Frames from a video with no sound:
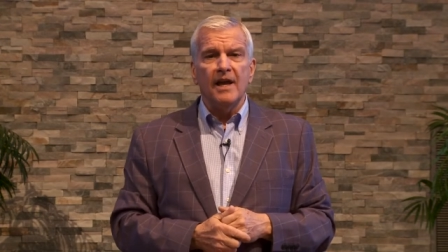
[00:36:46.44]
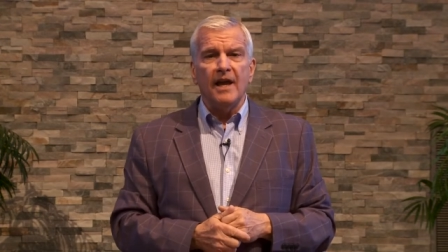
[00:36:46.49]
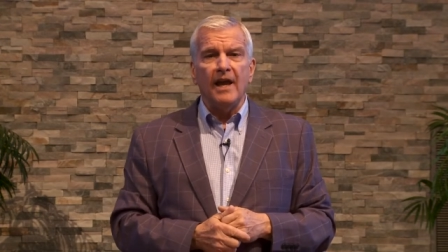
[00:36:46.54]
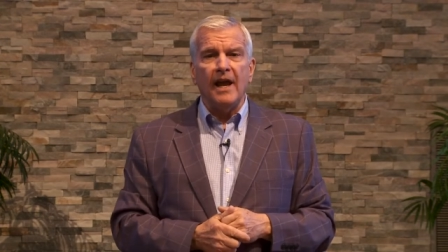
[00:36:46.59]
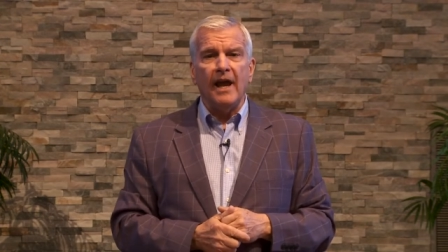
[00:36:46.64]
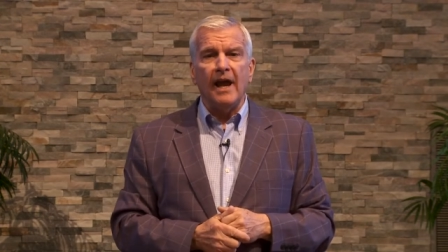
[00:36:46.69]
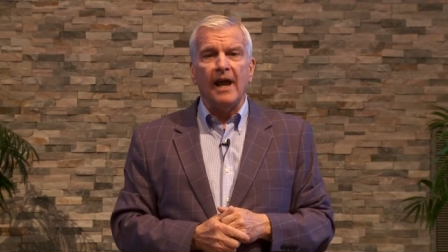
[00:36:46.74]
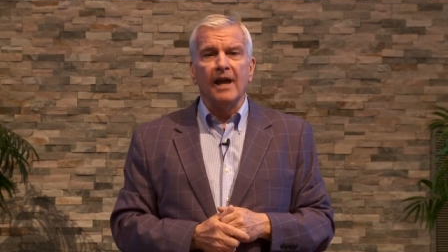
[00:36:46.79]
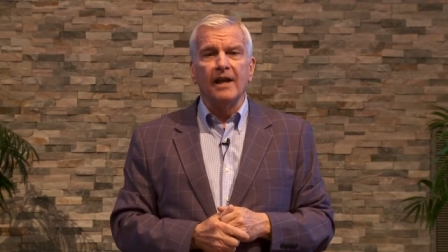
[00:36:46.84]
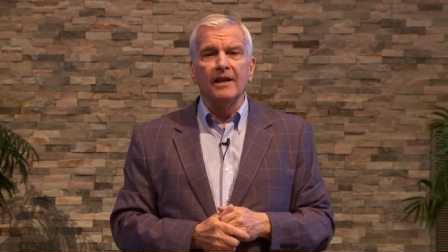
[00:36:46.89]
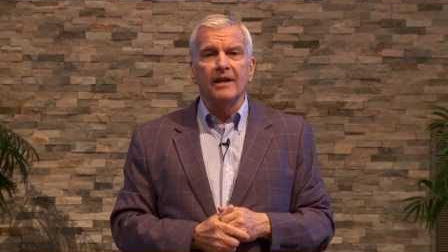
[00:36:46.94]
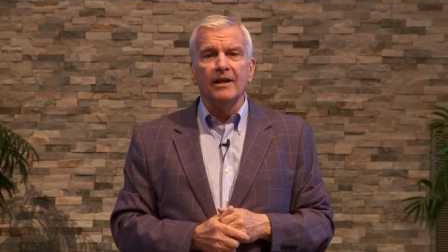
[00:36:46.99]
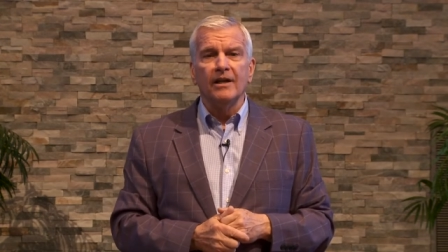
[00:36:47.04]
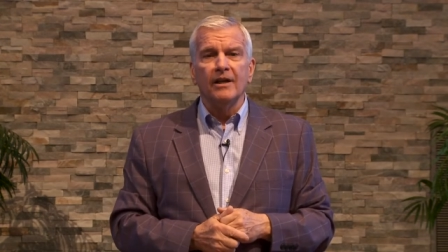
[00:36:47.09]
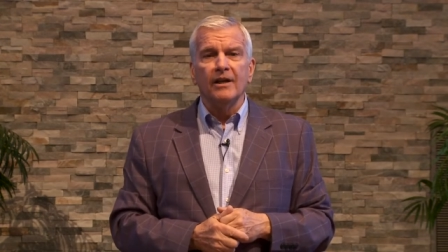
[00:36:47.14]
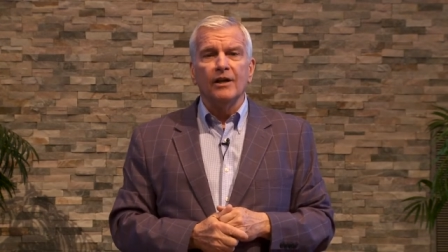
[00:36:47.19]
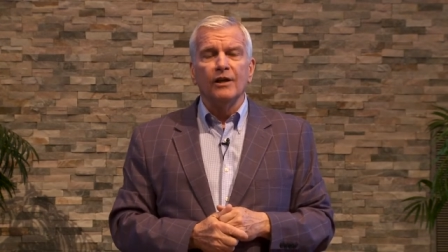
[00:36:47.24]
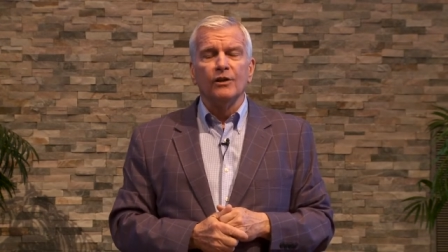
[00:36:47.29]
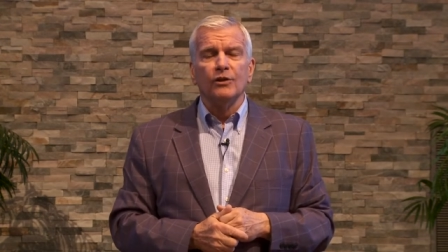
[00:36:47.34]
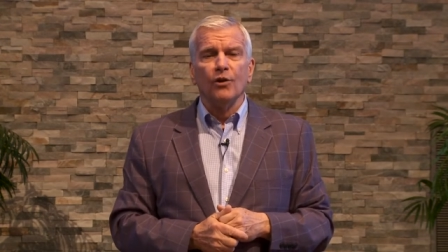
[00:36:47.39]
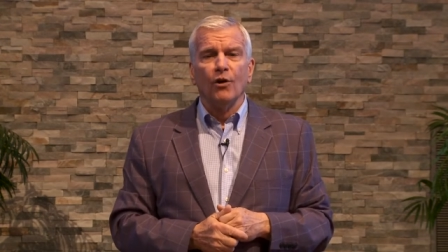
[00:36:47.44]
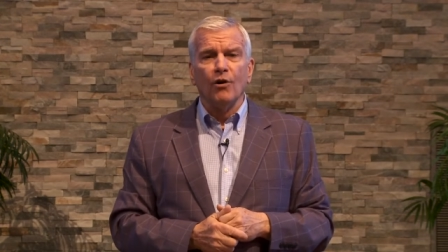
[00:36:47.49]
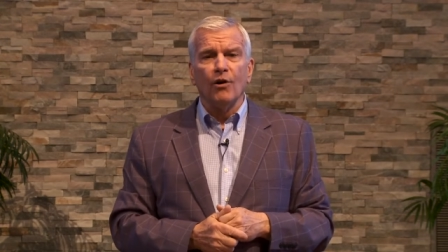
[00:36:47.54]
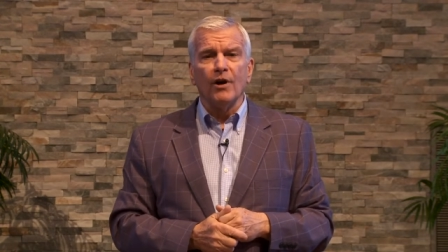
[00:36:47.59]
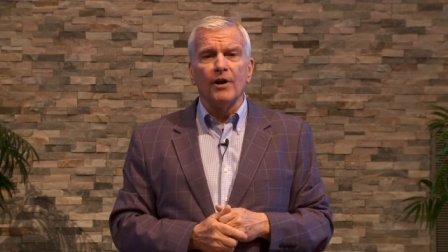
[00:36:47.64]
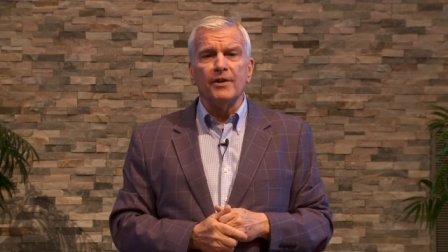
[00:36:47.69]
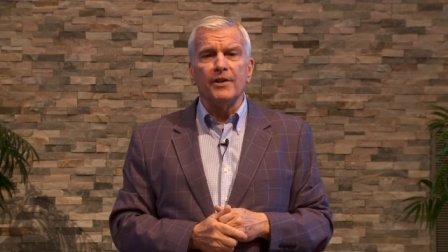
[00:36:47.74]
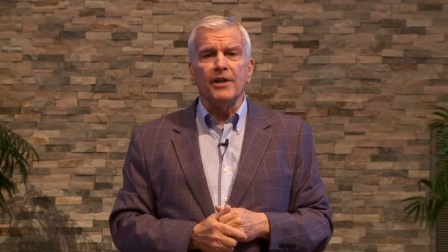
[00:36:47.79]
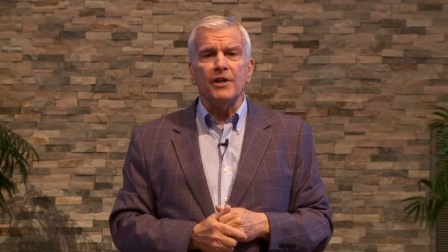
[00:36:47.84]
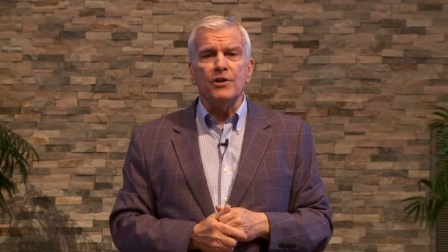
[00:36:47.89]
And
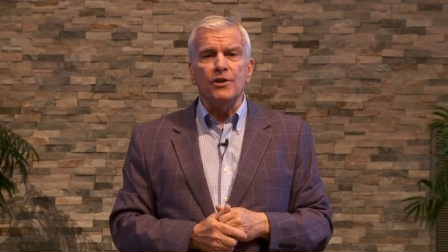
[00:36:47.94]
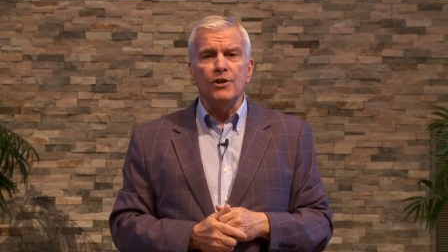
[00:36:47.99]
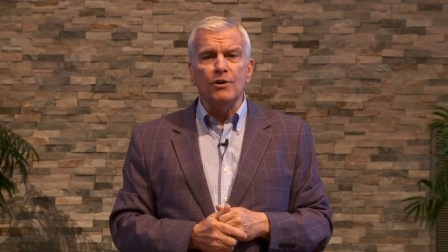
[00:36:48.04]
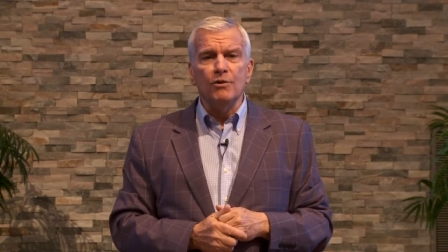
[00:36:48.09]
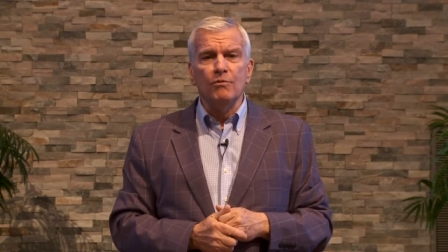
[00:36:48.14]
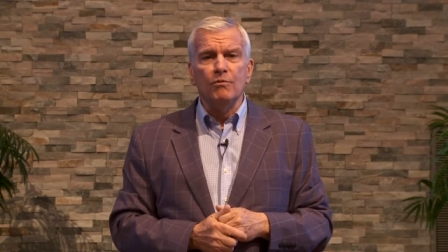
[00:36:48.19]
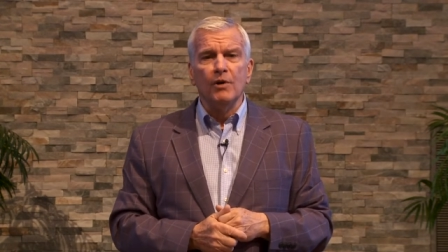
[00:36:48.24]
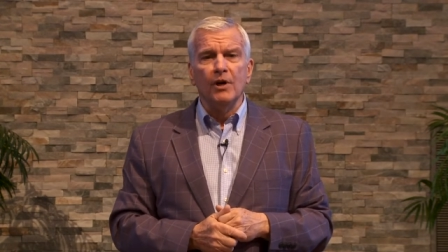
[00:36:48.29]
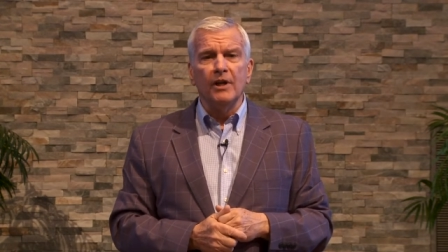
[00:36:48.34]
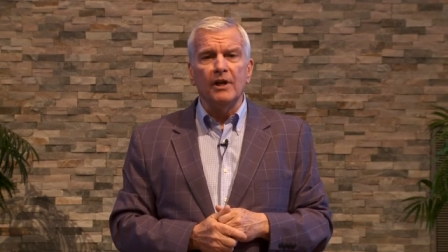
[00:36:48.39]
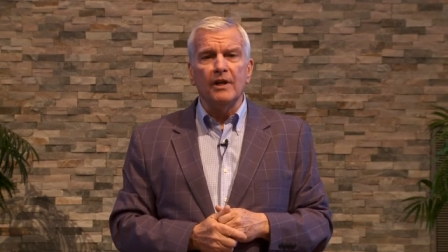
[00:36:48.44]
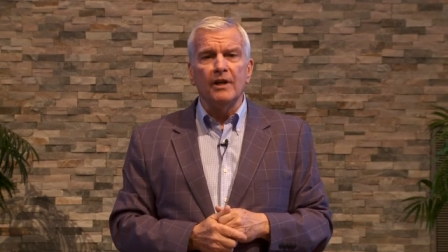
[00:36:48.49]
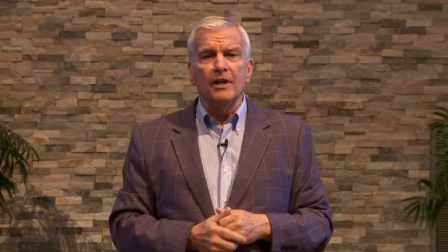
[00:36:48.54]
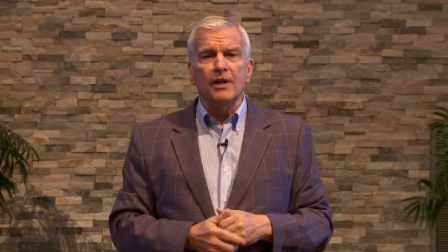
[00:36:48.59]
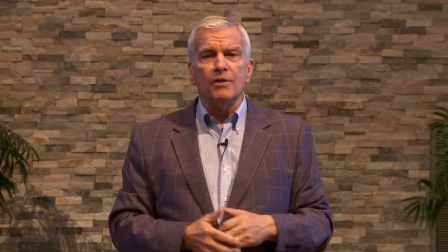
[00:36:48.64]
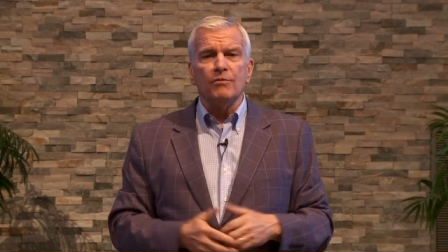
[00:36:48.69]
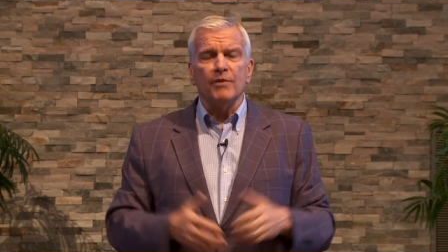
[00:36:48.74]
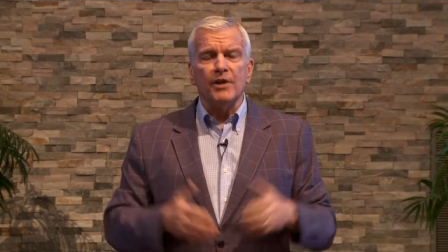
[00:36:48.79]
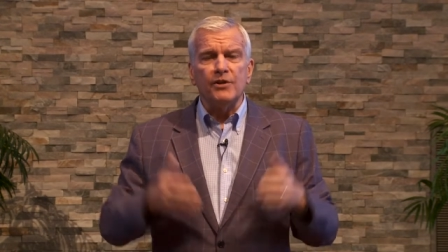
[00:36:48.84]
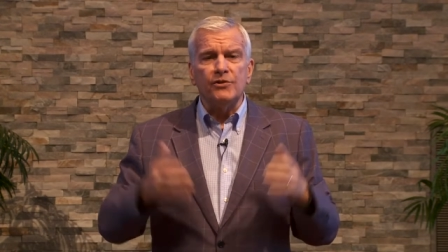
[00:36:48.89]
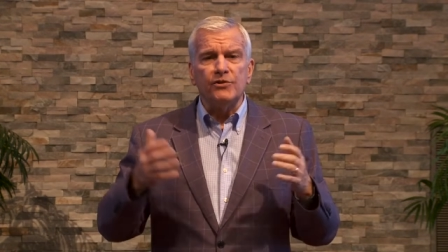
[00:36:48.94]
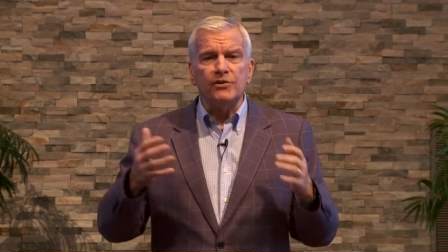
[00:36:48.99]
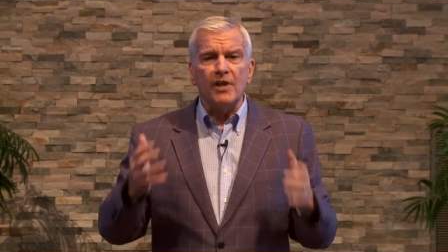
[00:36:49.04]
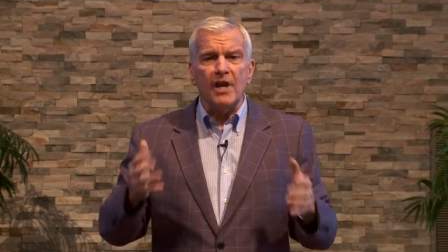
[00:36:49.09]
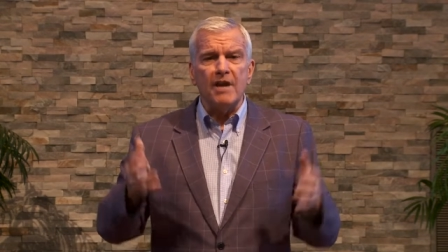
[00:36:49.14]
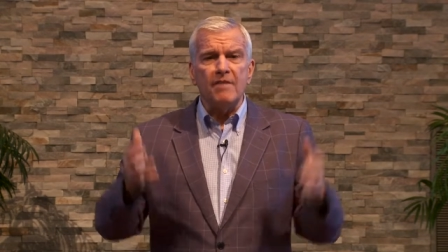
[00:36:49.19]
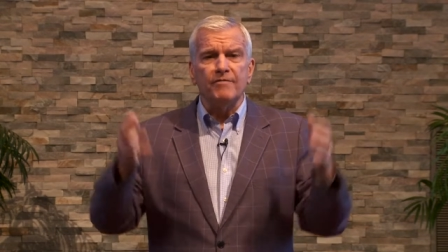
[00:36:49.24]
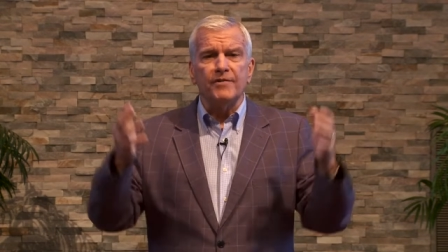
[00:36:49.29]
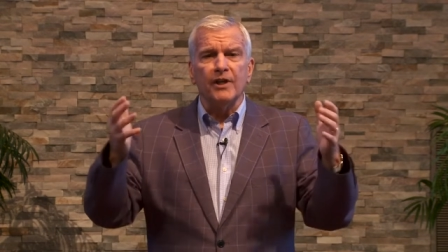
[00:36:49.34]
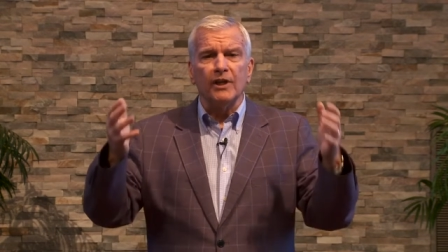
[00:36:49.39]
Lord, that you would
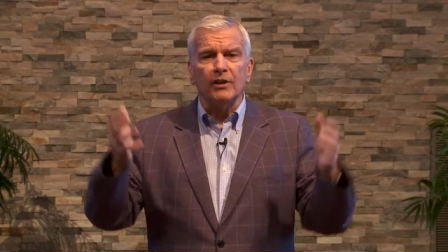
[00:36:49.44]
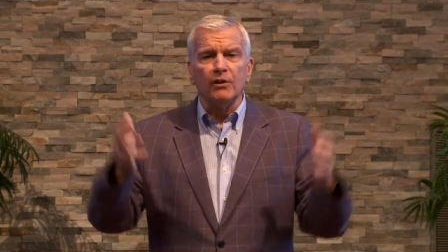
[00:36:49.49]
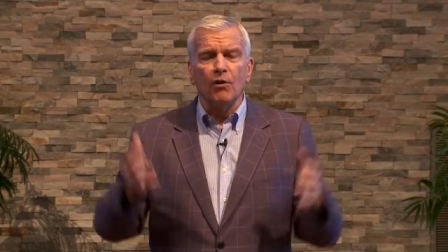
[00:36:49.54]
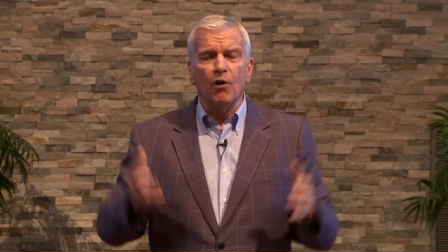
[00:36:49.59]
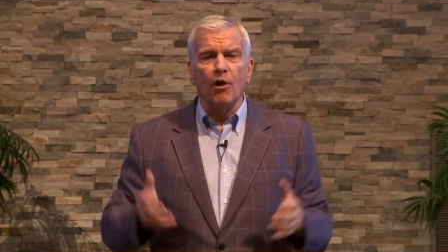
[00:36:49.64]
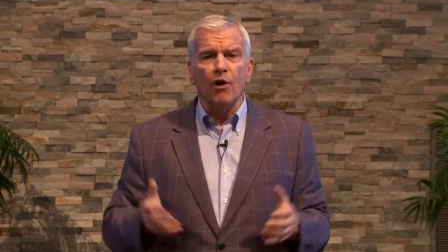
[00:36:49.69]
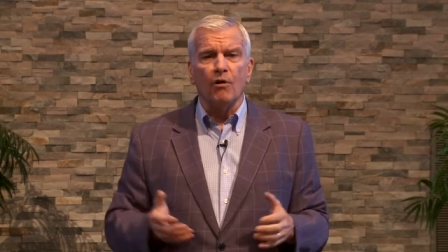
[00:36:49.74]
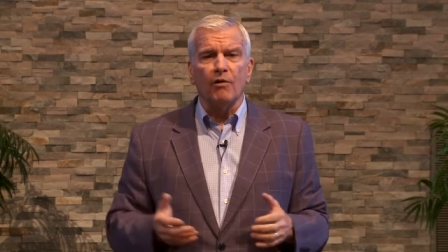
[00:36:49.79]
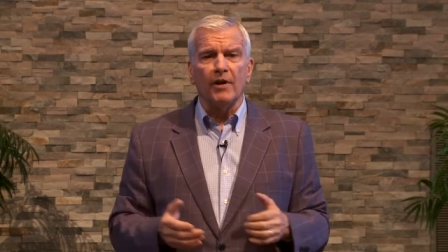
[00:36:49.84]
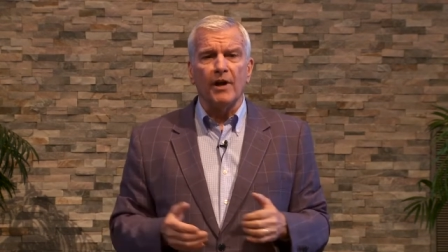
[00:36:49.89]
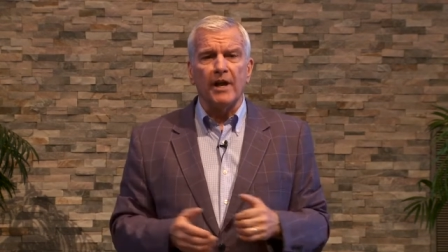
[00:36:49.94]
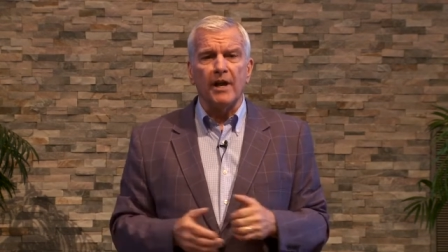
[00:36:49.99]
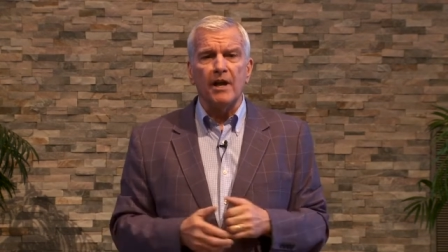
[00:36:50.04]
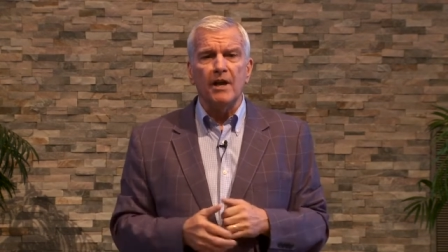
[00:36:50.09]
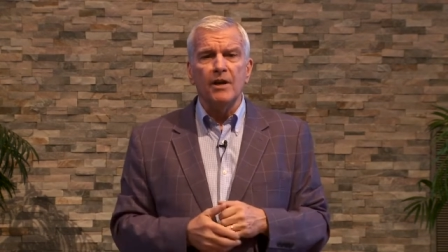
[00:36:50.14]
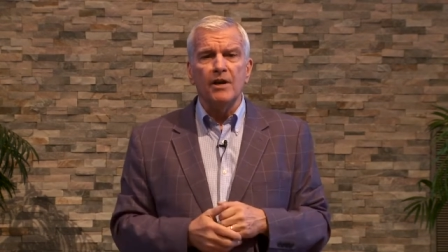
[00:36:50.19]
receive the glory